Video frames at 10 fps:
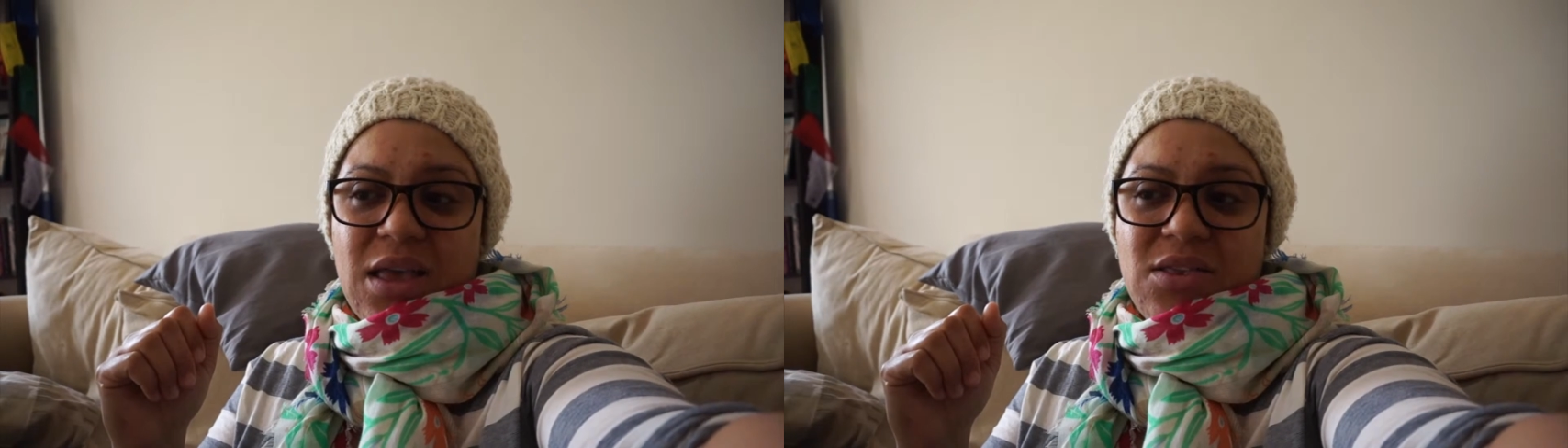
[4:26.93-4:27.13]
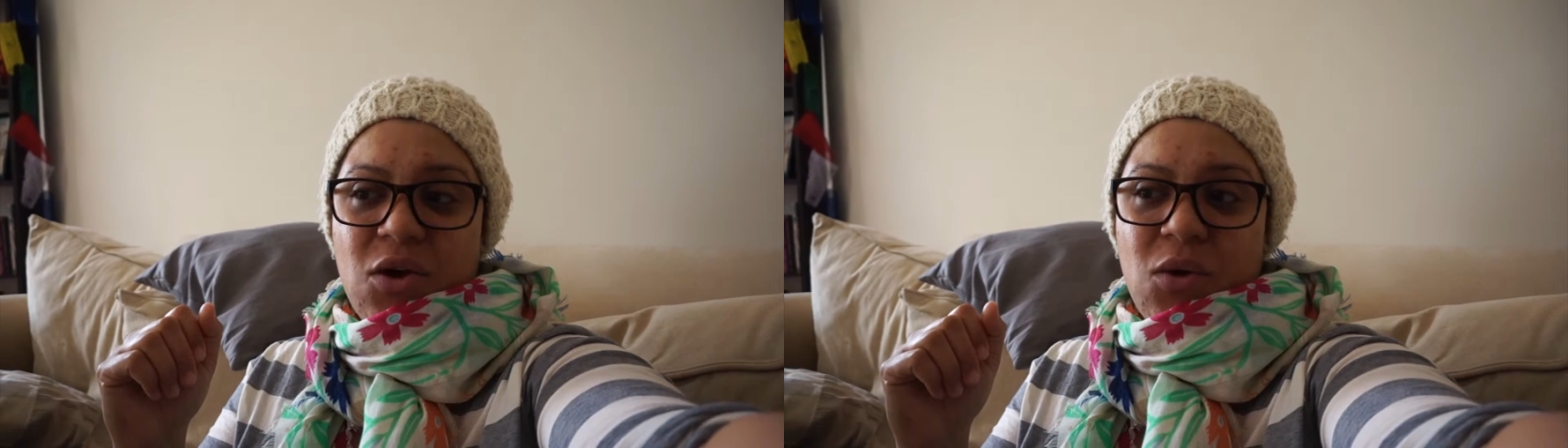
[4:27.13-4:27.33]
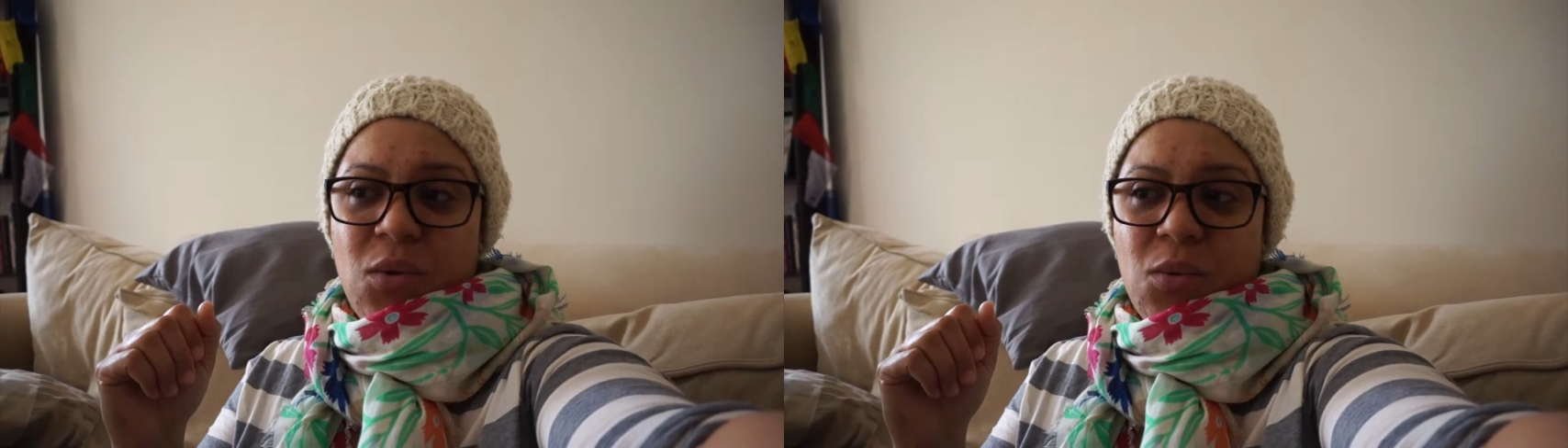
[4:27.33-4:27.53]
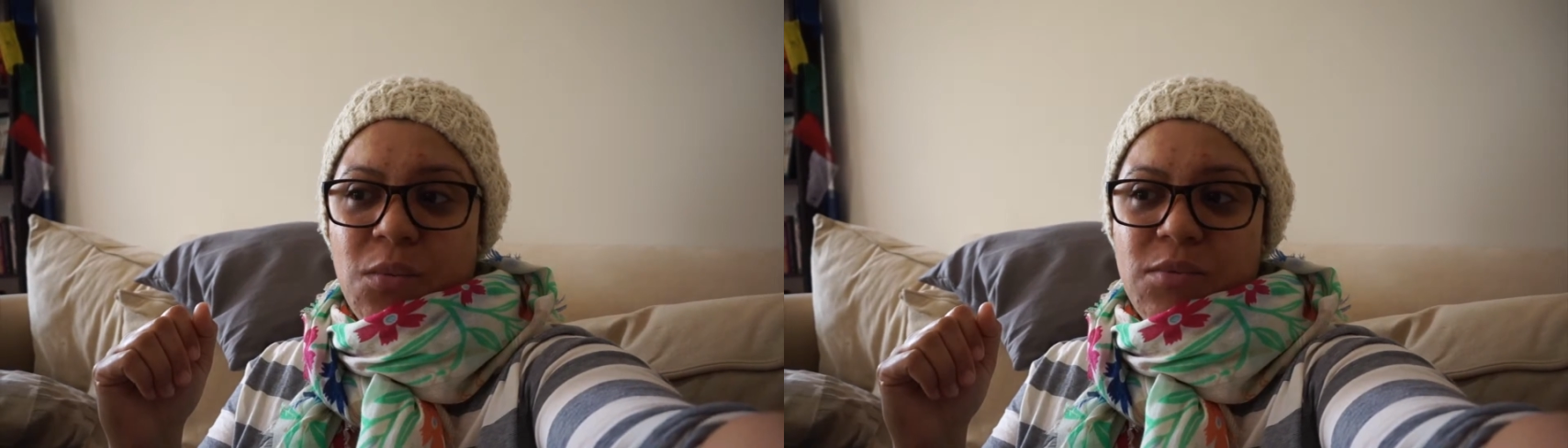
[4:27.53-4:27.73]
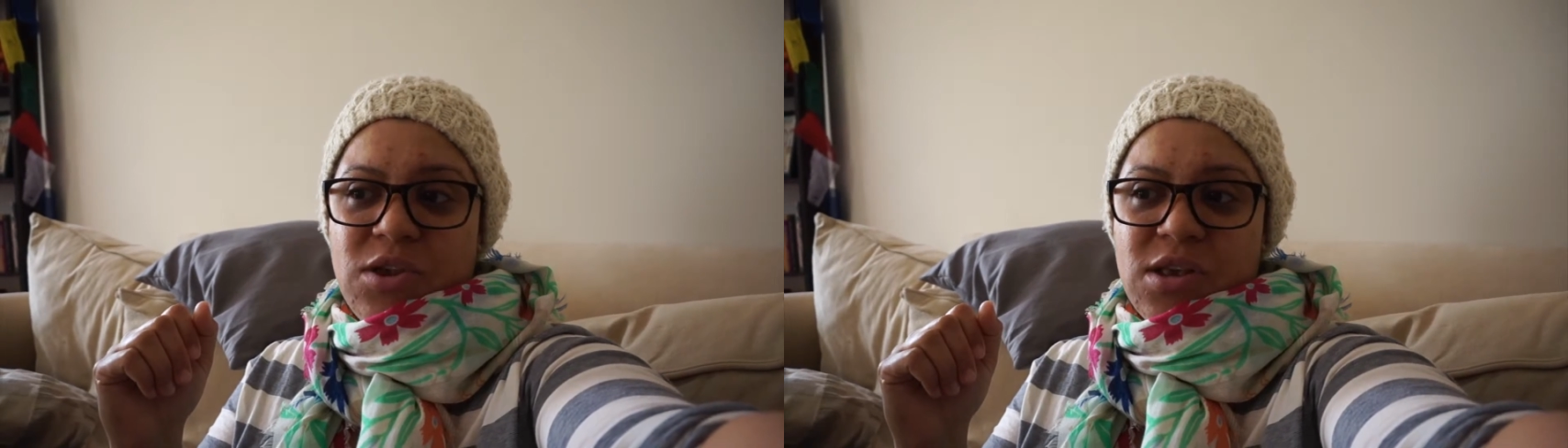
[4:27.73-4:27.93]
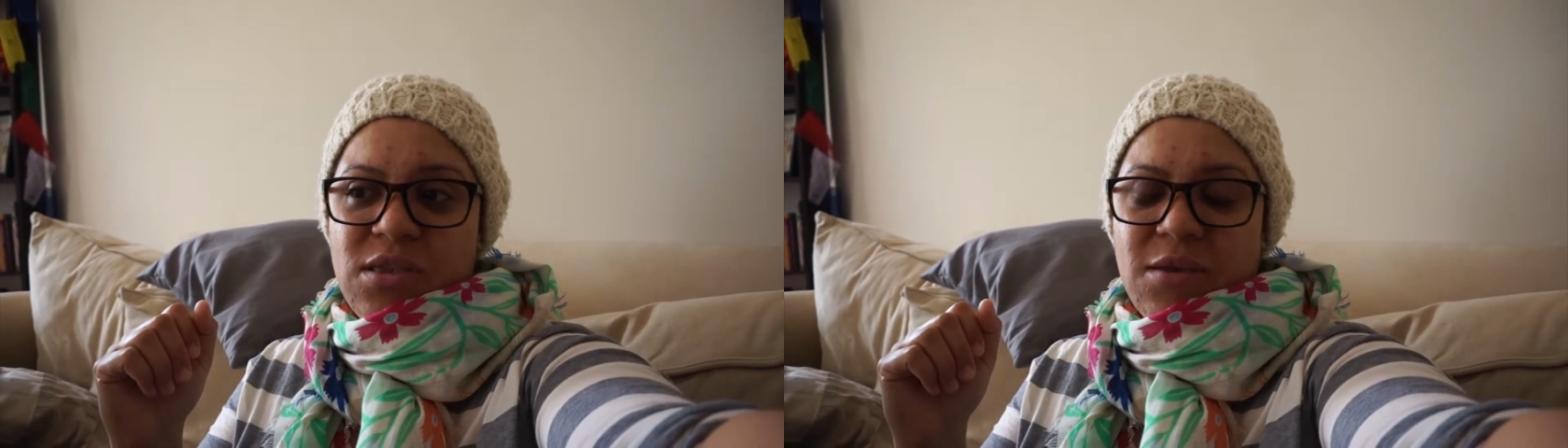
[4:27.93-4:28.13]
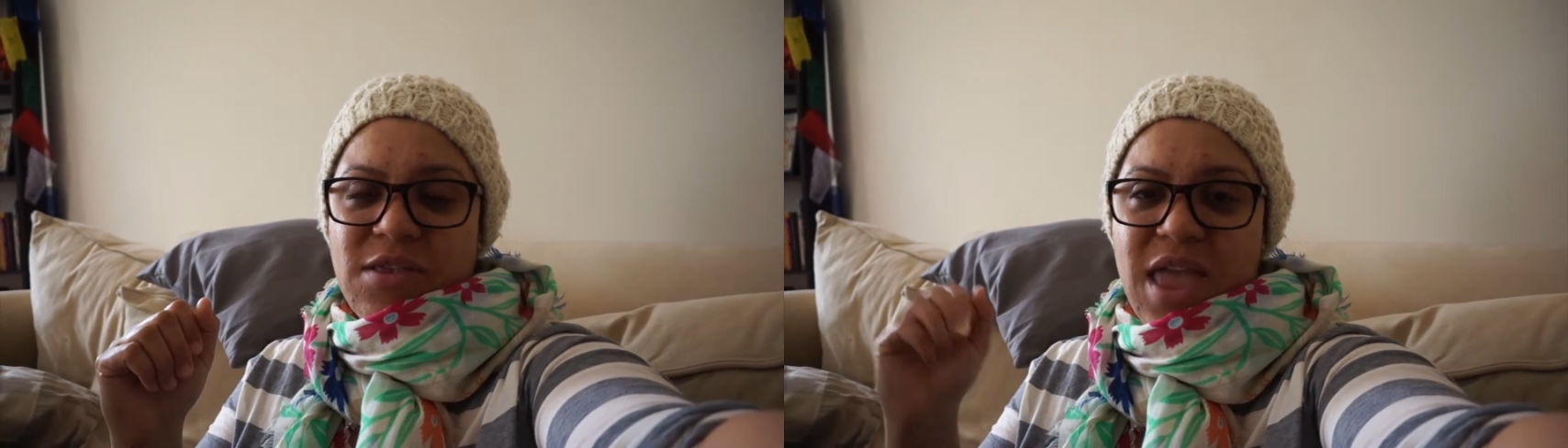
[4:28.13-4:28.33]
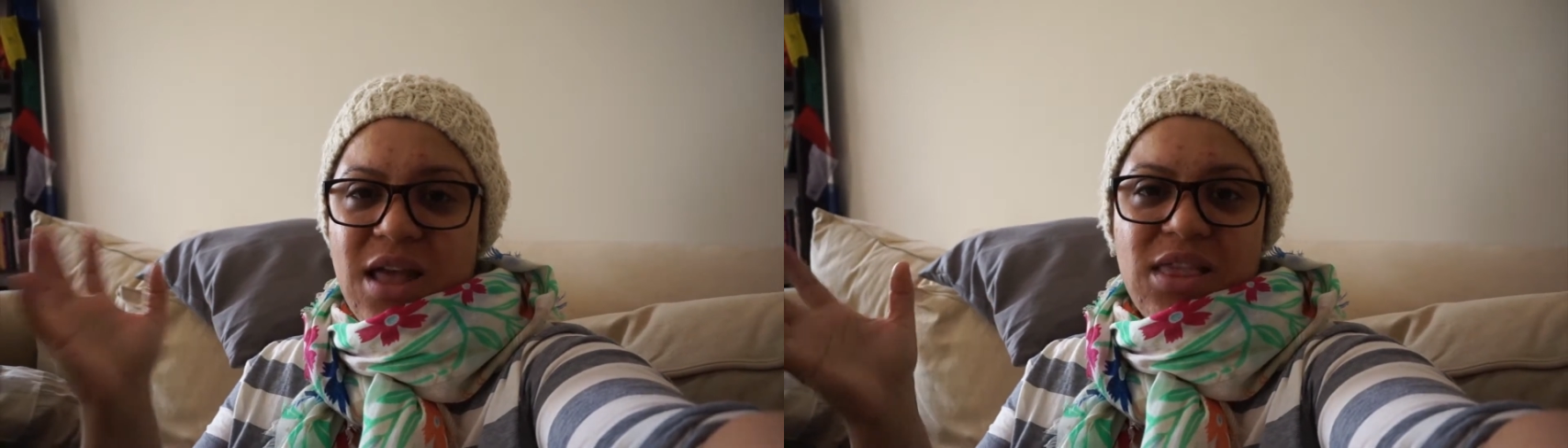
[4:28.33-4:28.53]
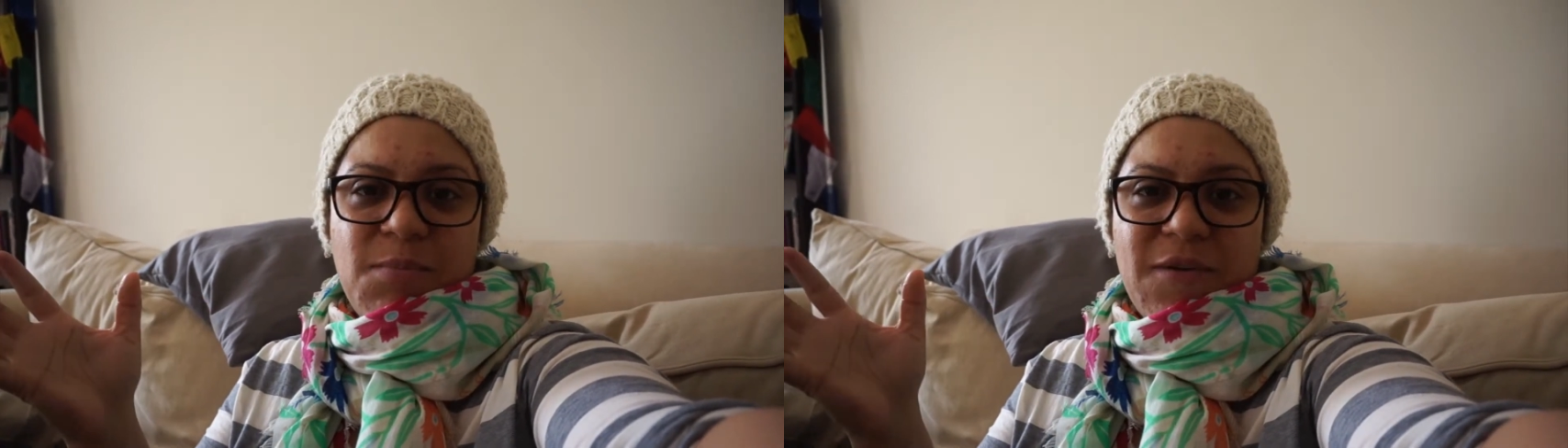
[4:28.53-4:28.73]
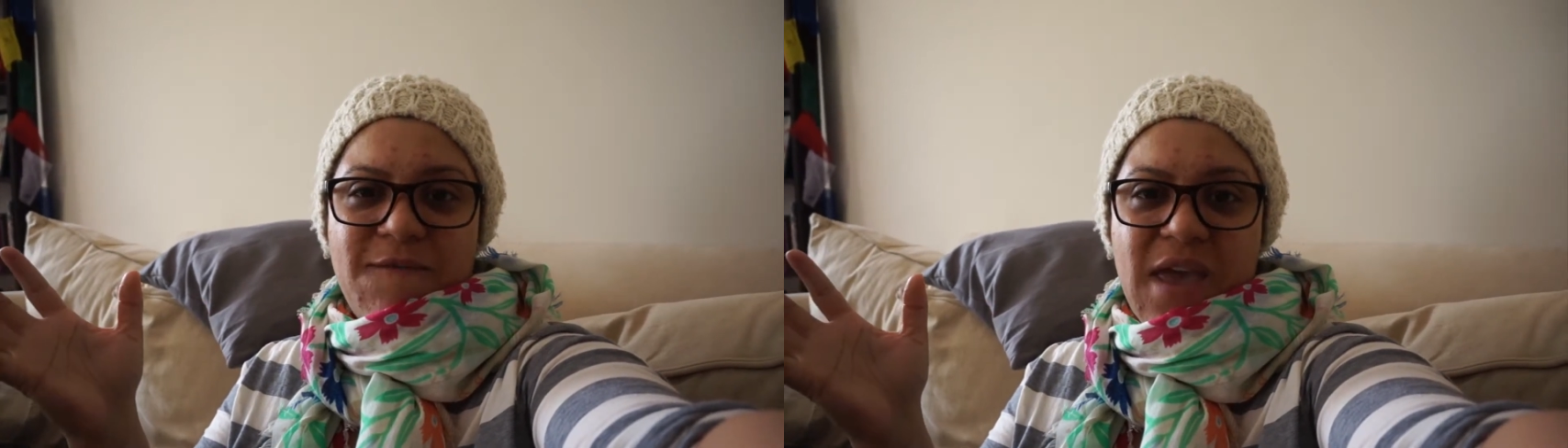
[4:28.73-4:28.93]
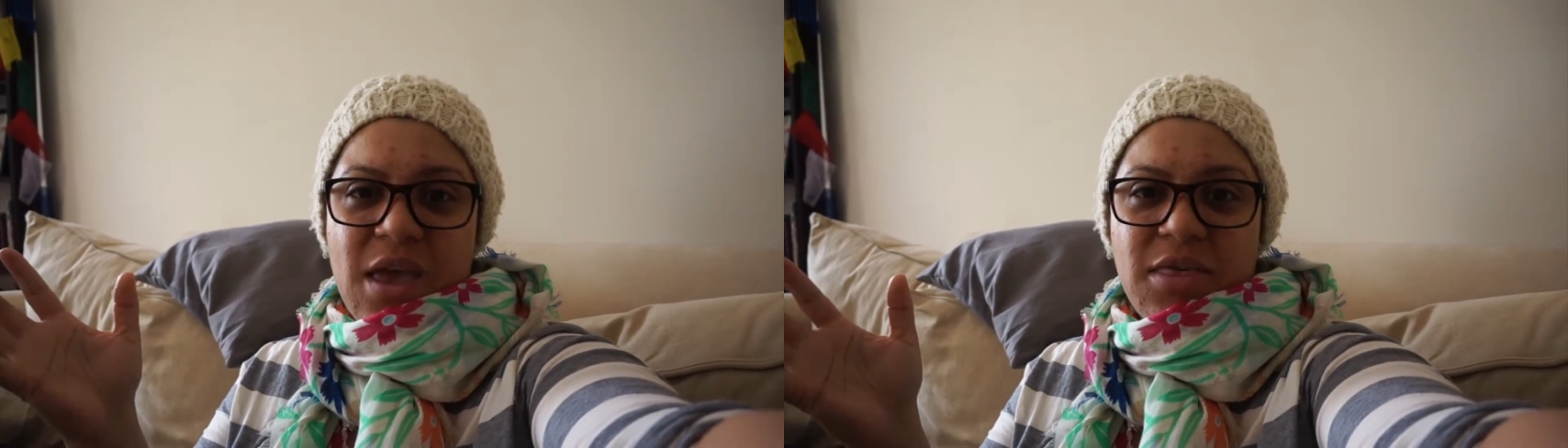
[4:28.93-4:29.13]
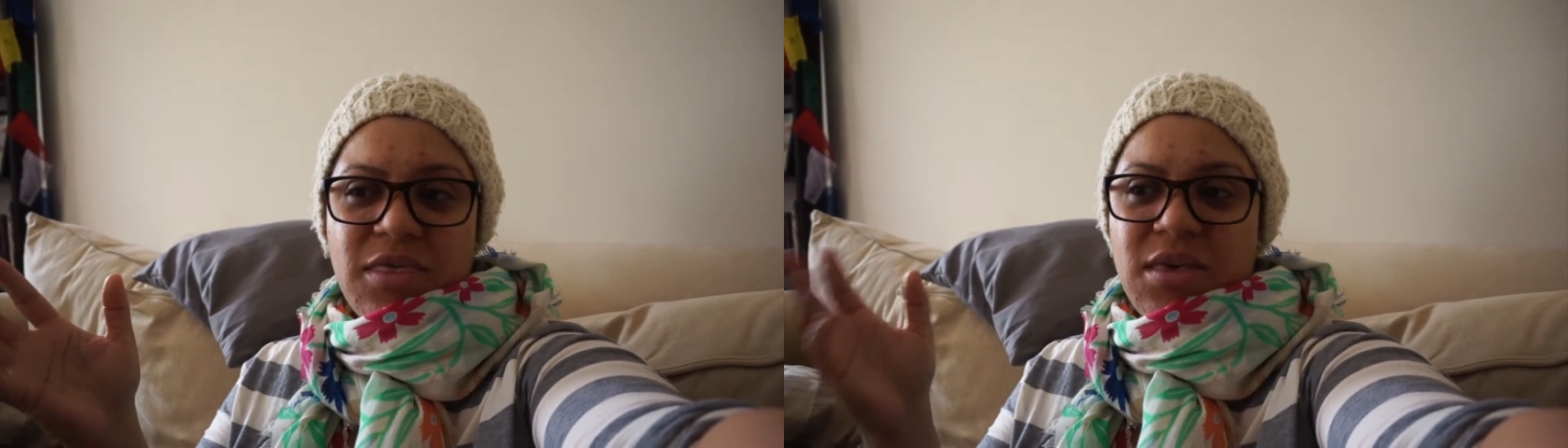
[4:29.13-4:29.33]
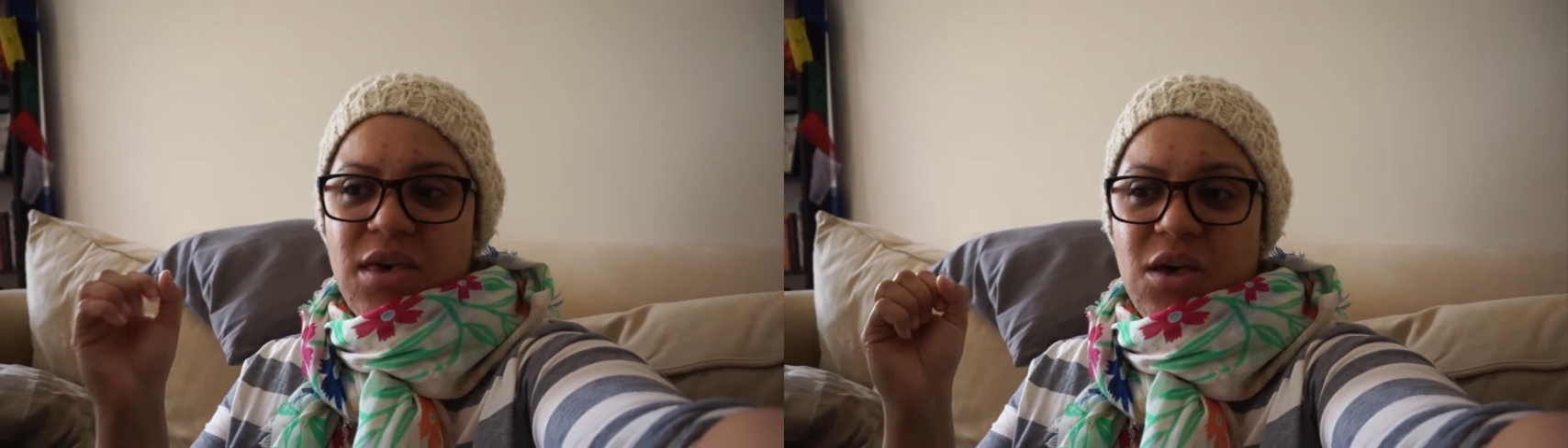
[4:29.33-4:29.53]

So just take leaps of faith.